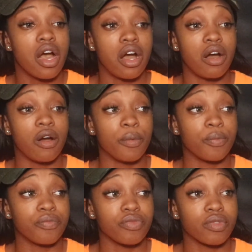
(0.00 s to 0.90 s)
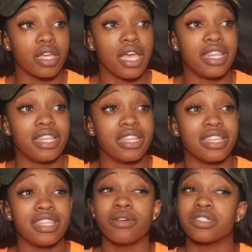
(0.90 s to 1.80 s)
And
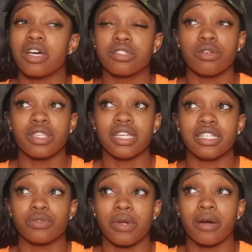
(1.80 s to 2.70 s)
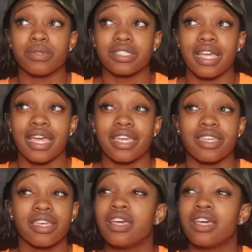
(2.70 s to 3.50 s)
there was also things where I was like,